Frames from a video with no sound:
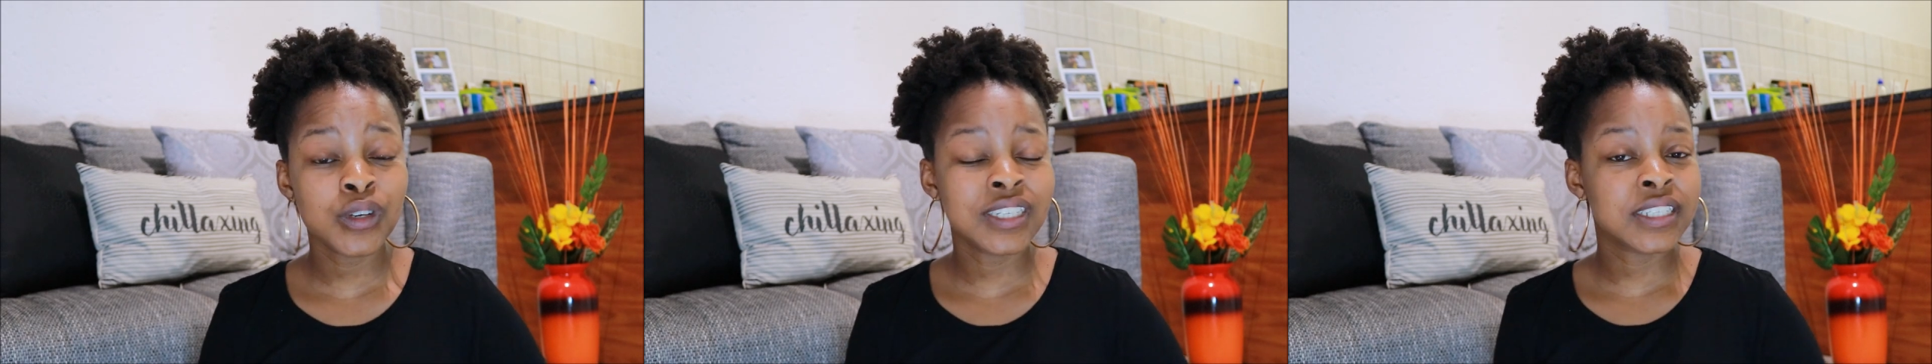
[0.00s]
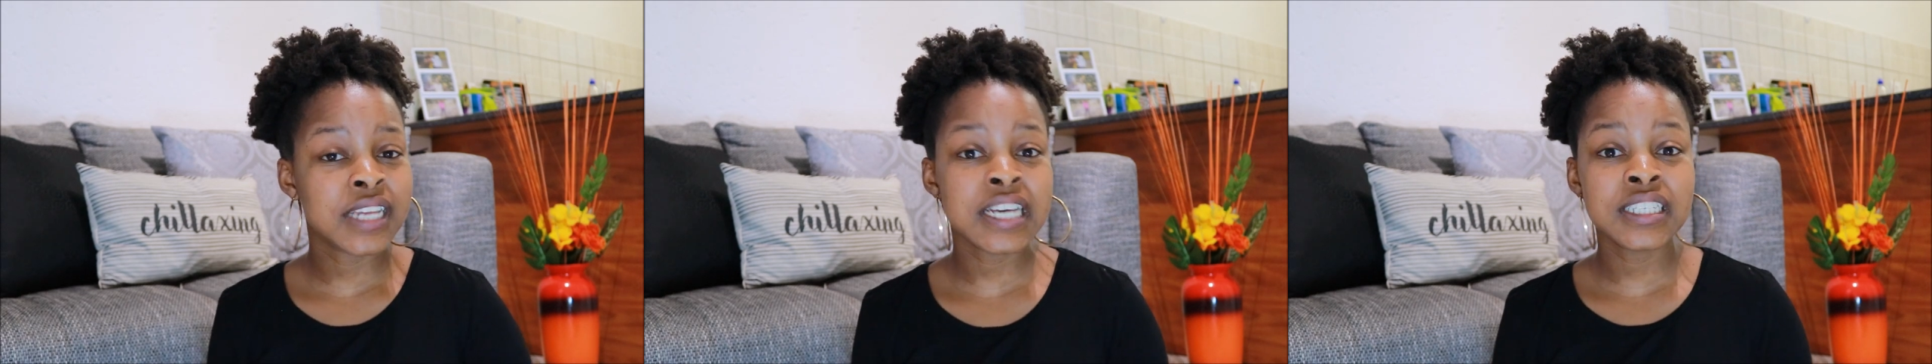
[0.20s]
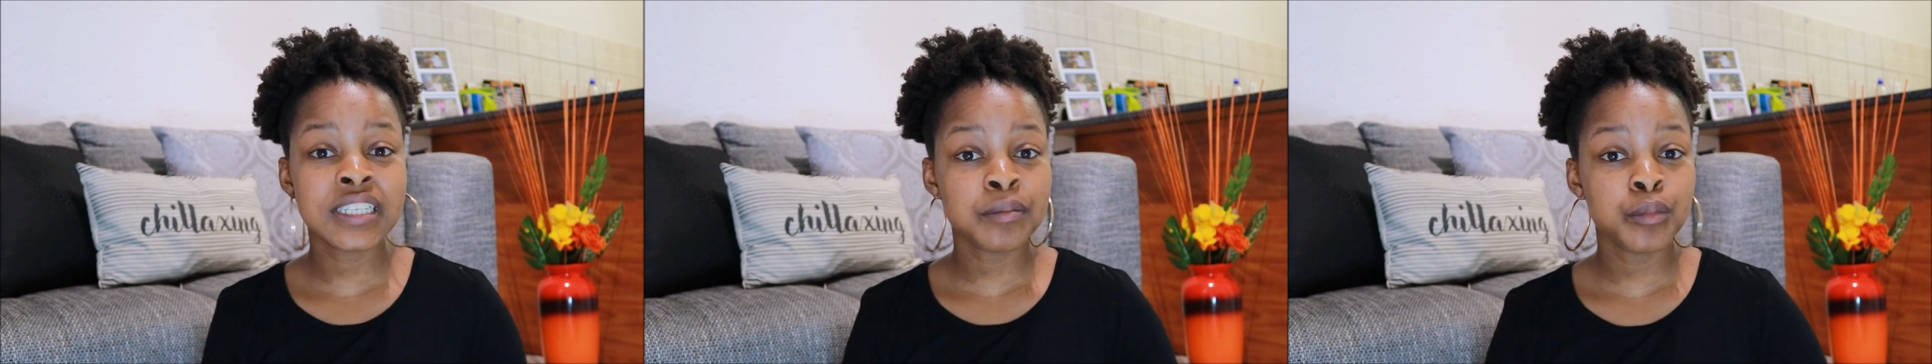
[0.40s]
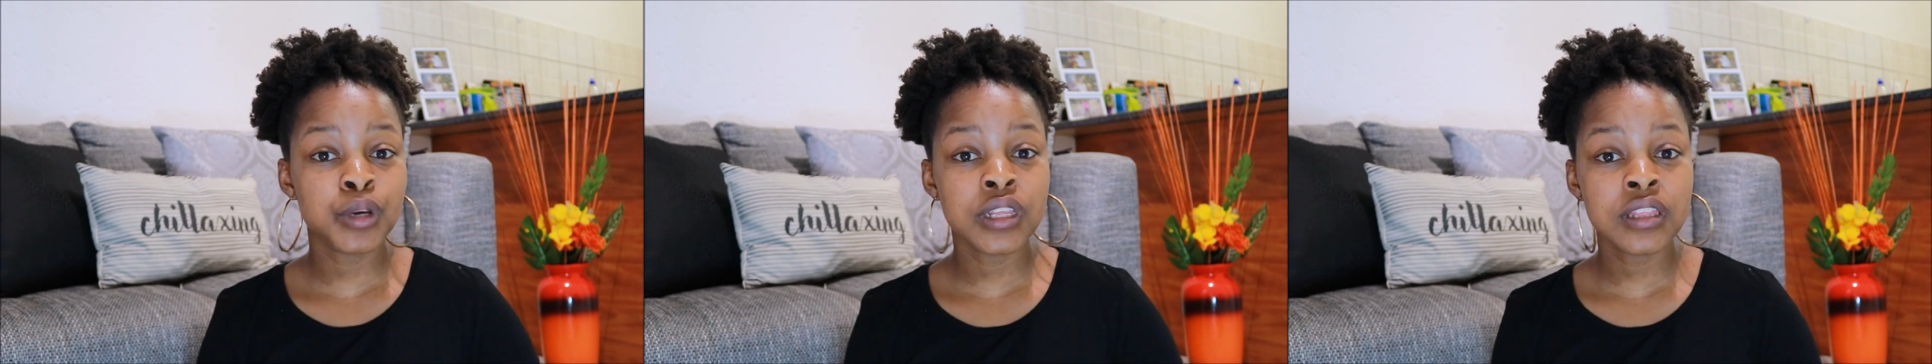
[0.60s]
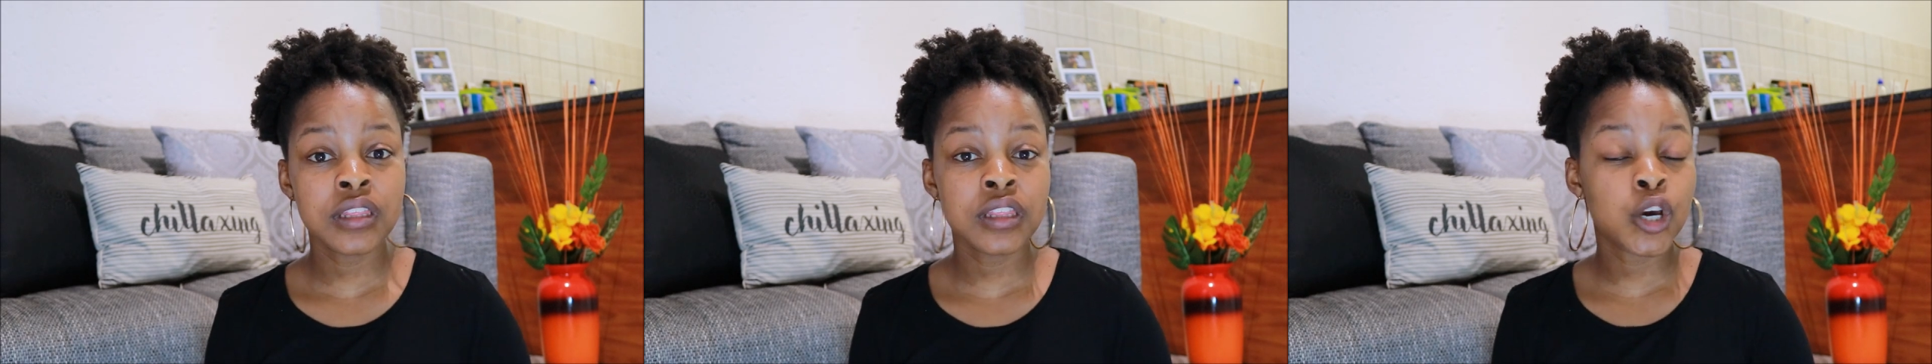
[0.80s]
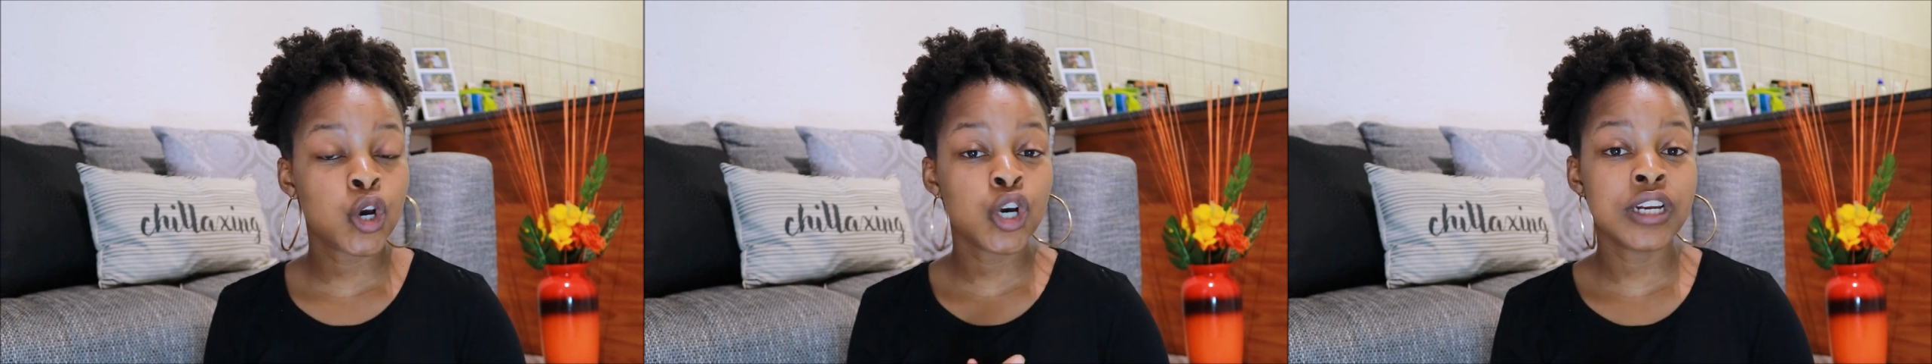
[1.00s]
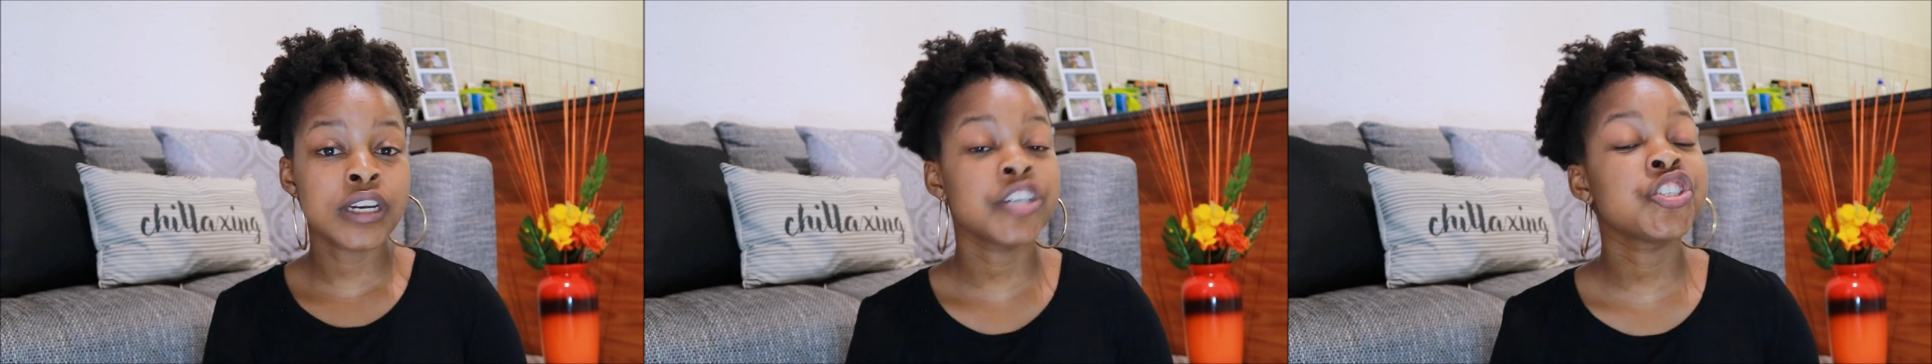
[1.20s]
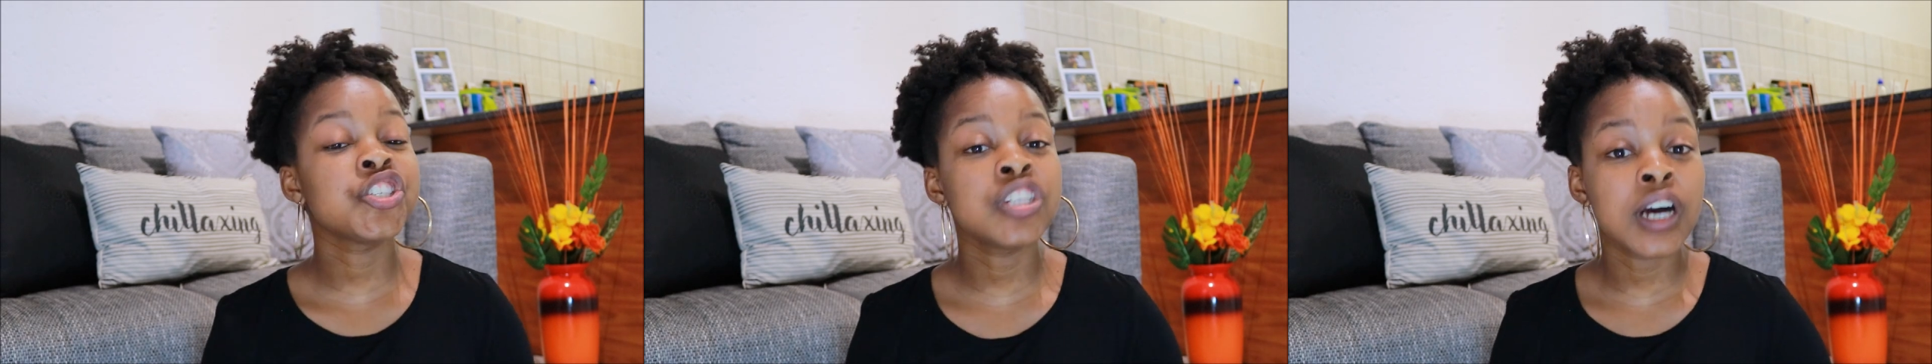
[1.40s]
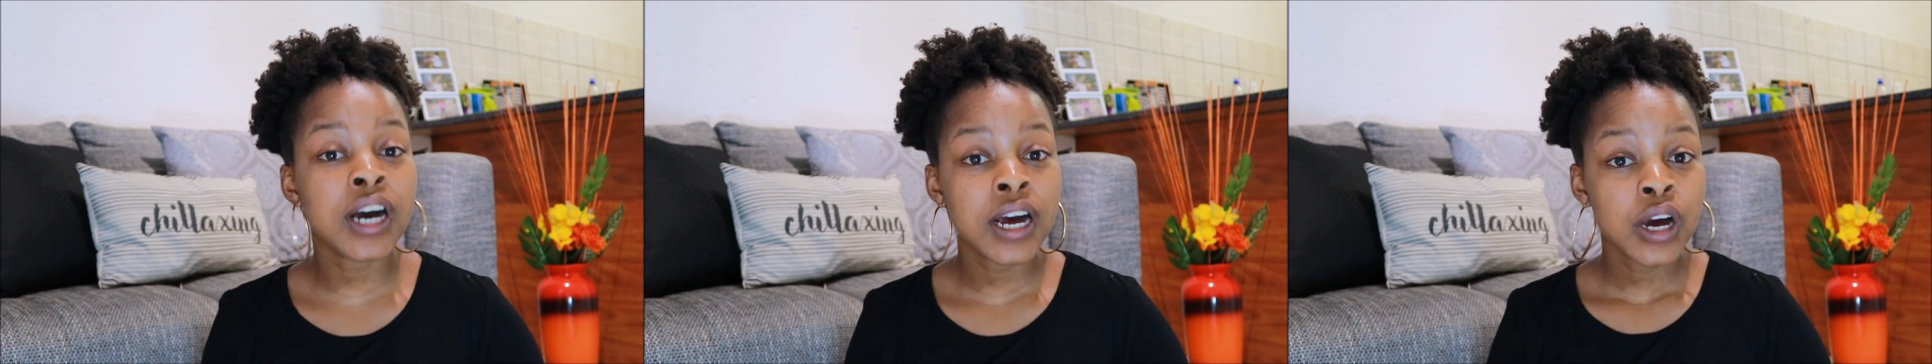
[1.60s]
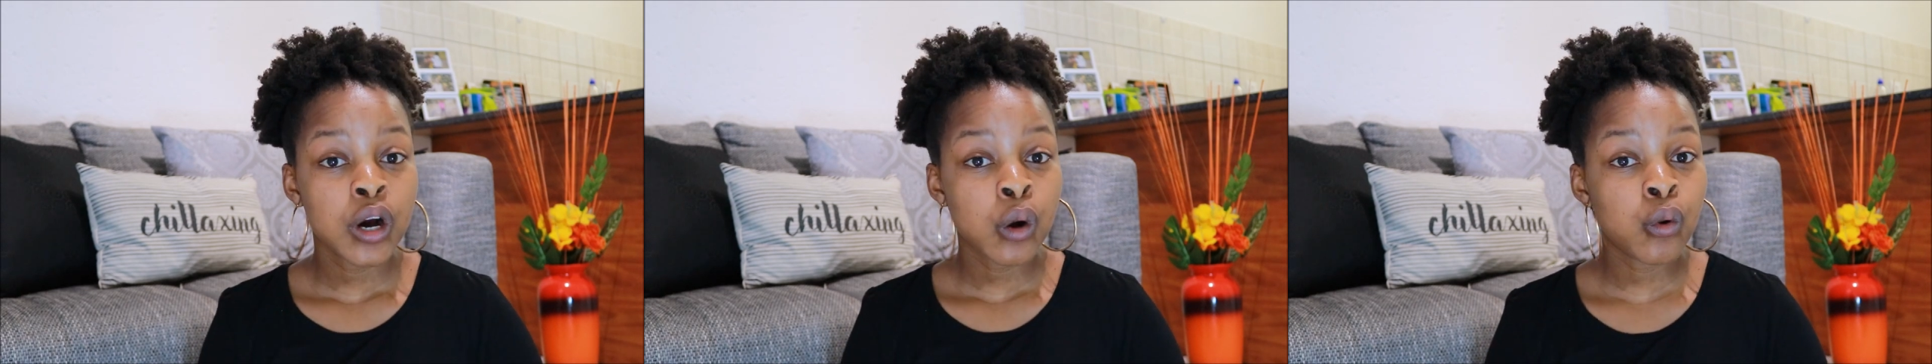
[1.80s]
it doesn't mean the
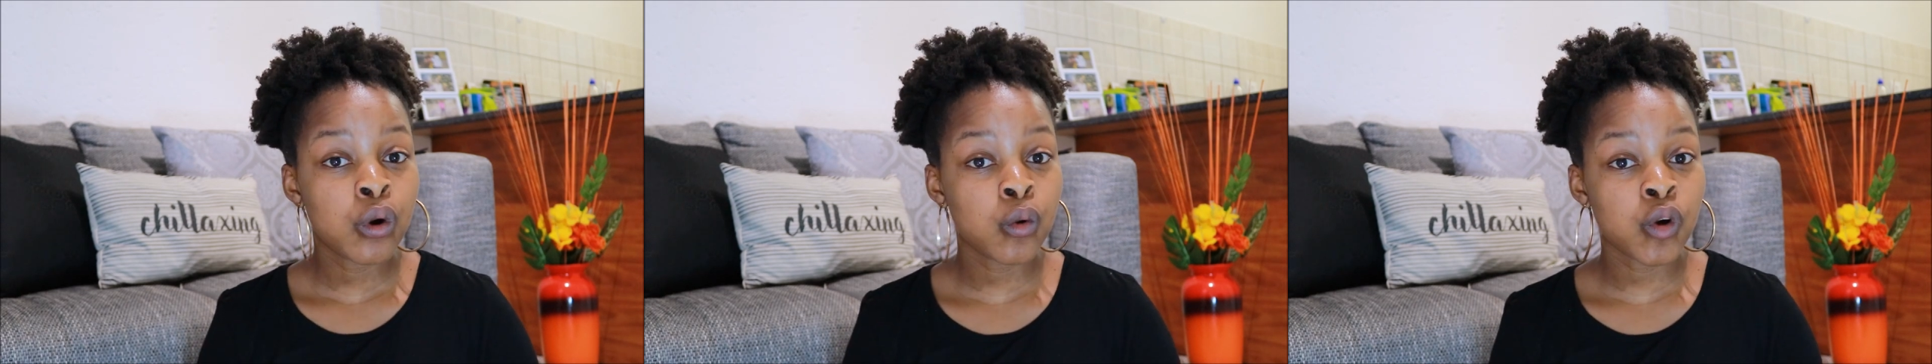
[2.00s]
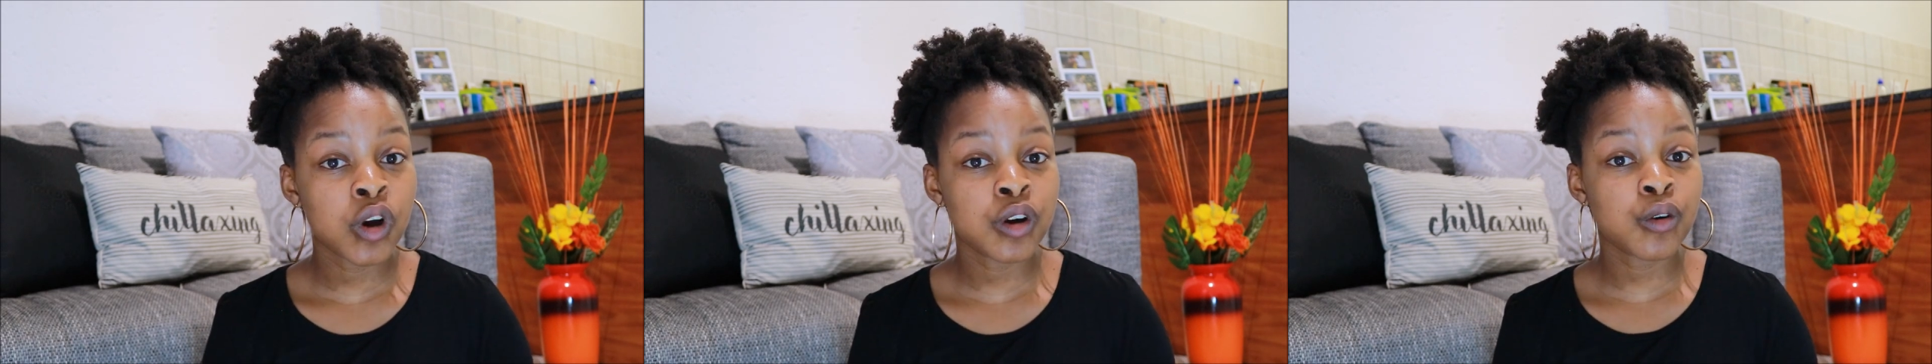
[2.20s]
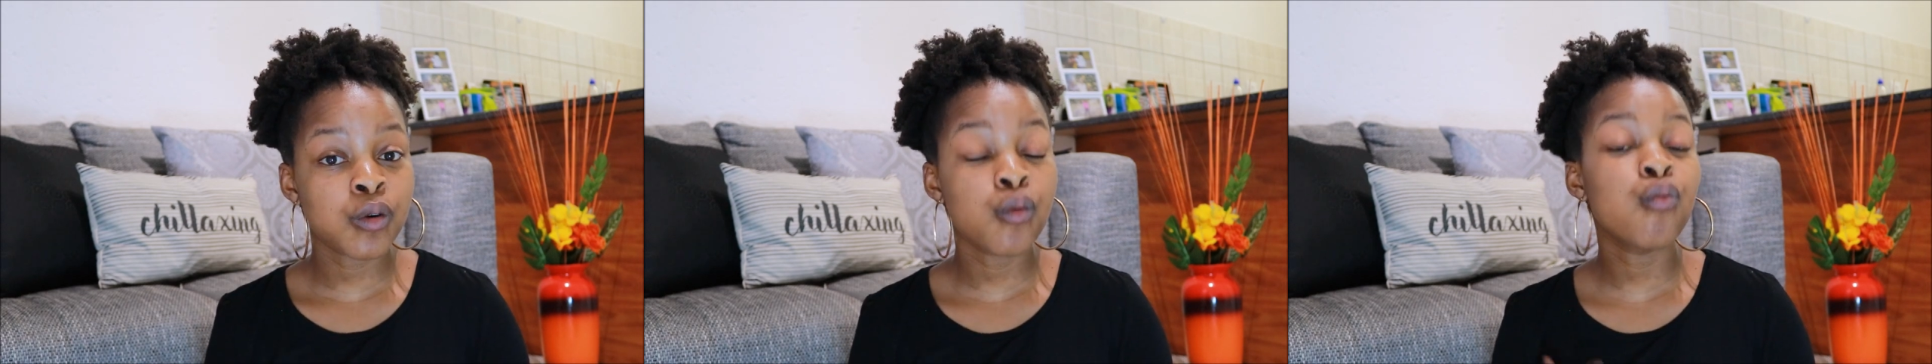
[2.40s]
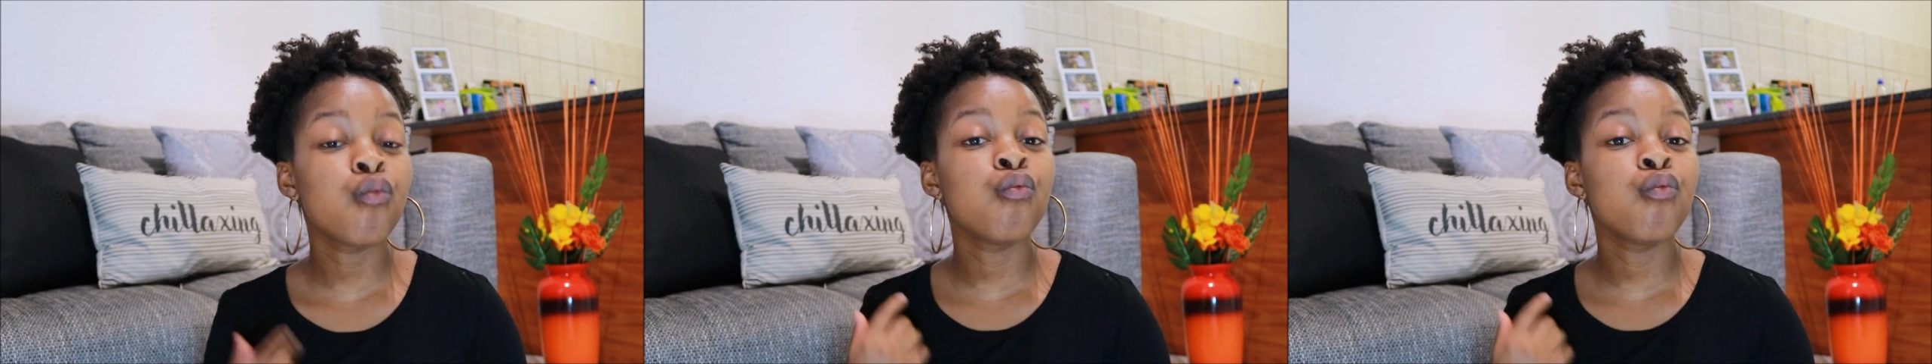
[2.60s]
conditioner will work